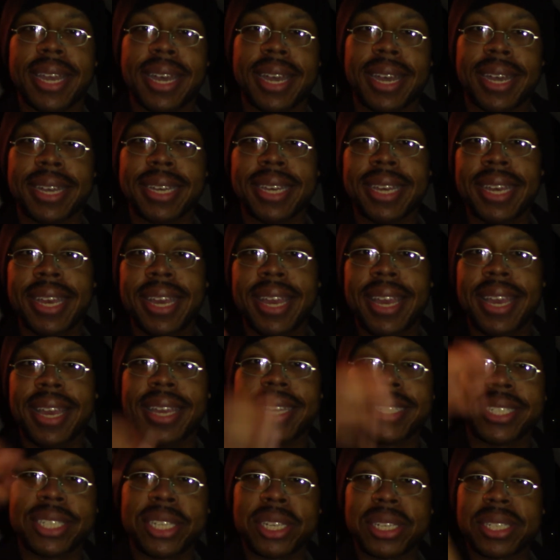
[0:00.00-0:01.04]
Uh,
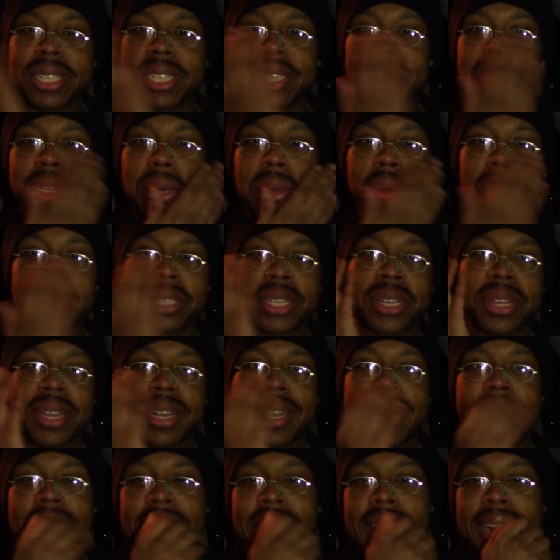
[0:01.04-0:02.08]
took the soldier
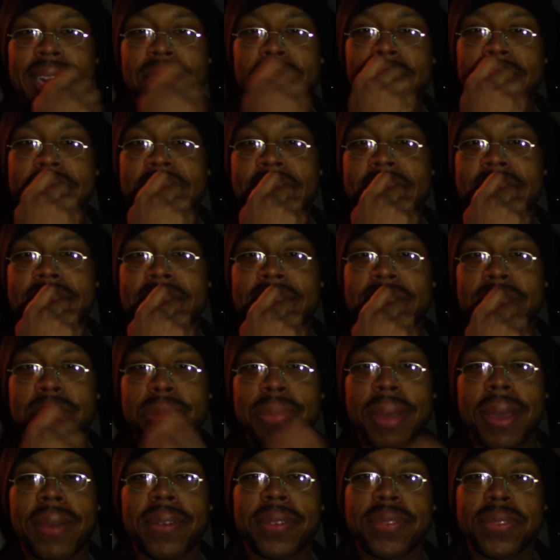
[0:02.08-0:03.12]
and he had the grenade in
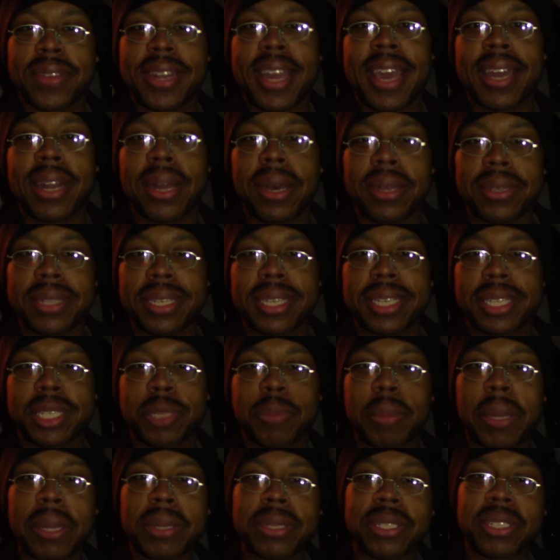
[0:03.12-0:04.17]
his mouth and had all the
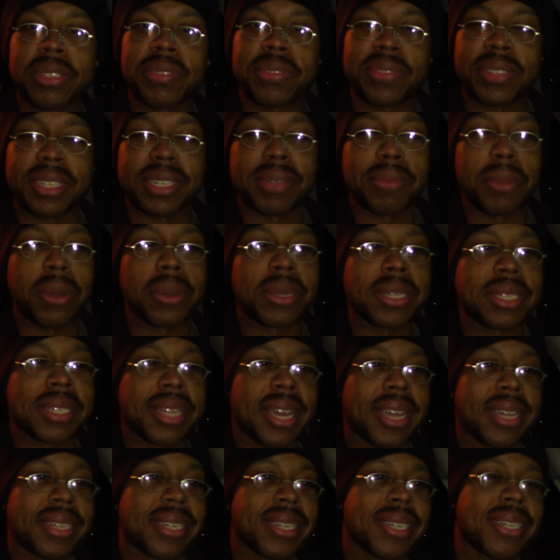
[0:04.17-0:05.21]
explosives in the
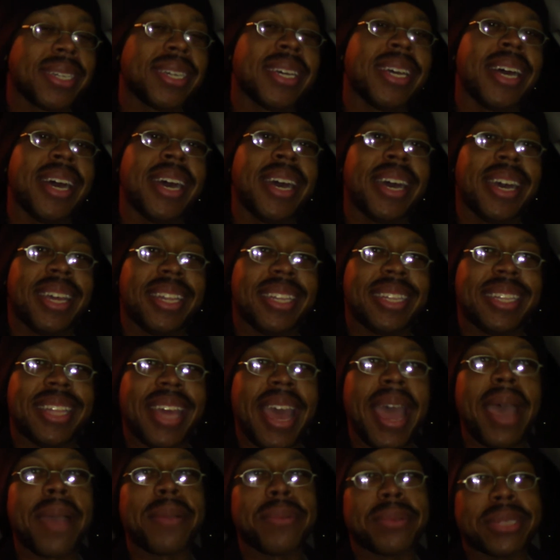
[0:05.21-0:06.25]
motorcycle
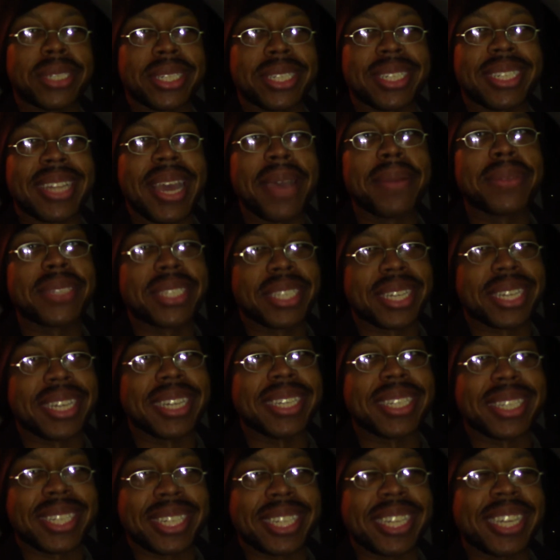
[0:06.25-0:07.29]
that was that was a
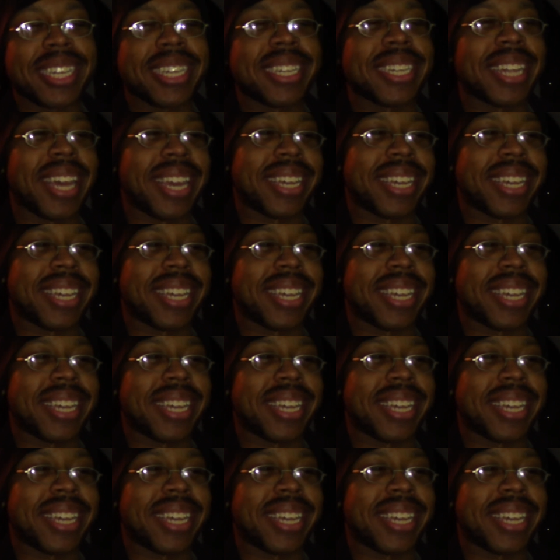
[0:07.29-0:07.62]
good scene.